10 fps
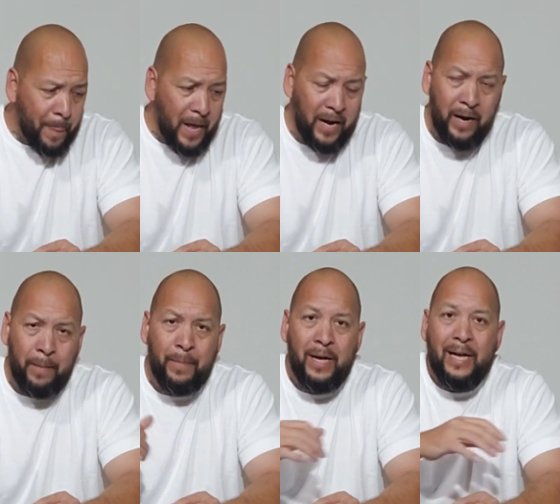
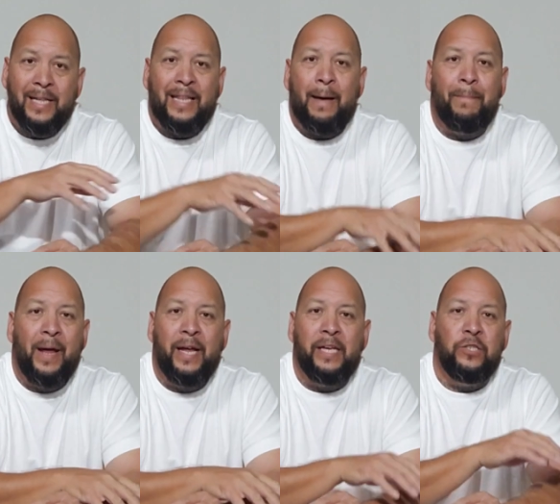that
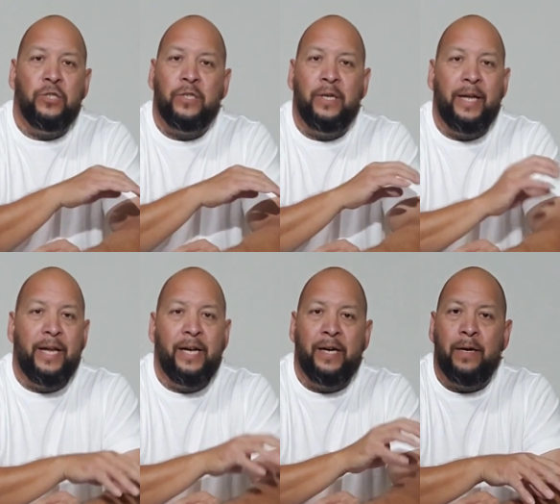paint is just going to
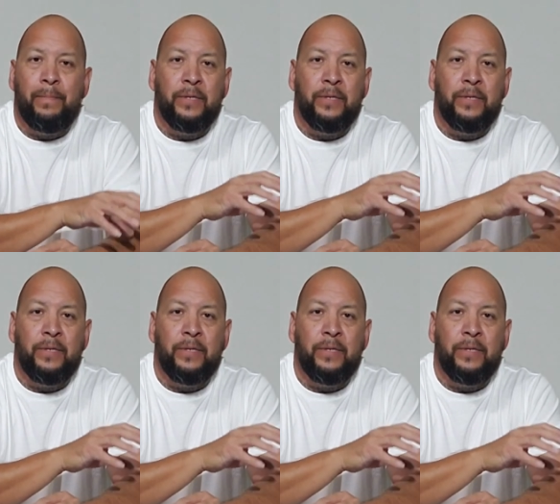eat it up.